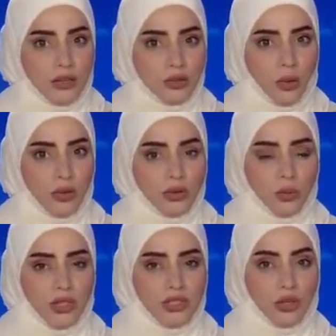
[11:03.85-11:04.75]

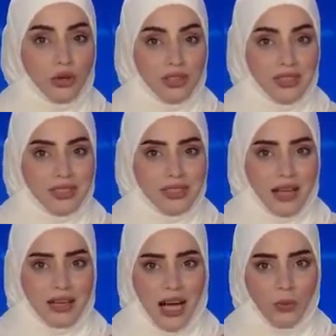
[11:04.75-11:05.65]
northwards
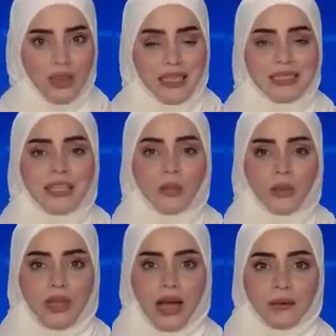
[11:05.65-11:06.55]
Kurdistan? How will they deal
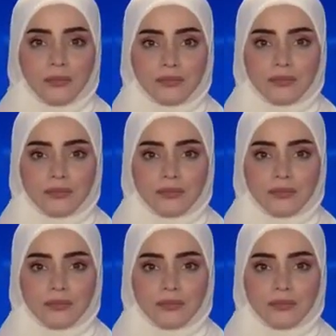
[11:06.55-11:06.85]
with that?